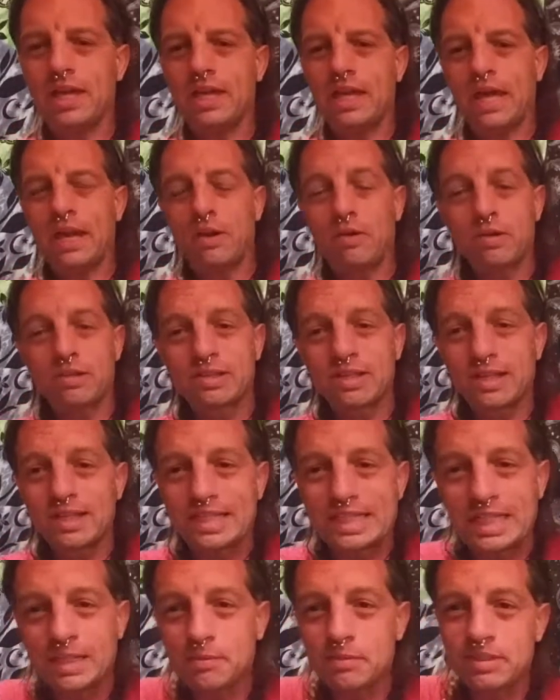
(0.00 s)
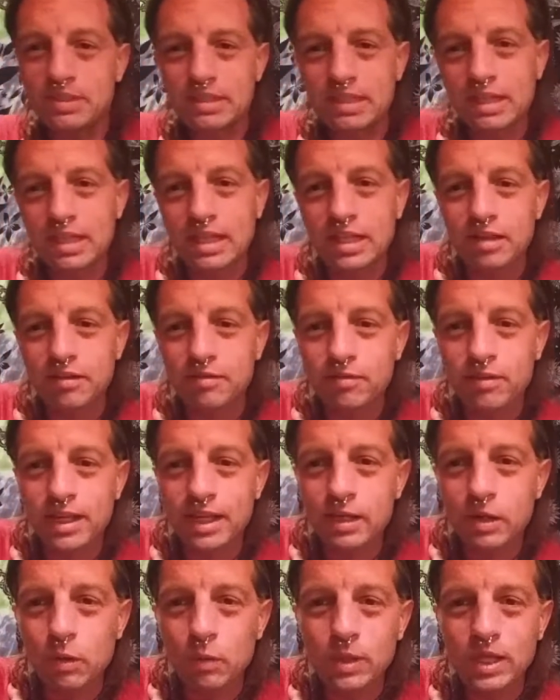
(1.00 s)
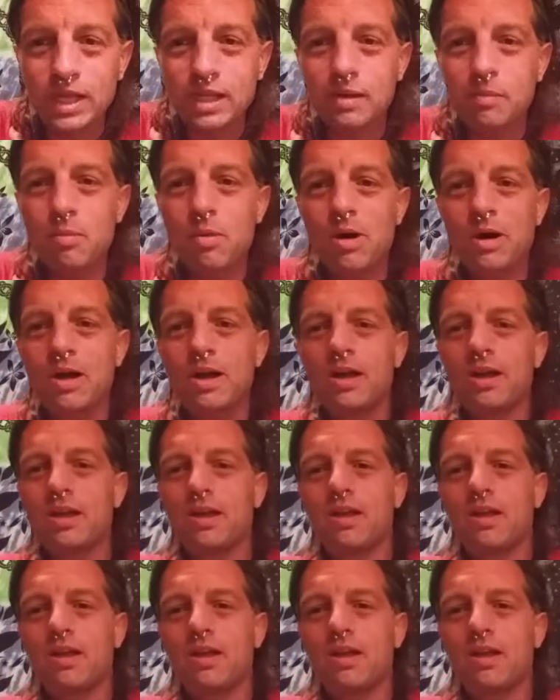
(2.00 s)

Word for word: I know it's gonna seem silly for like a week, but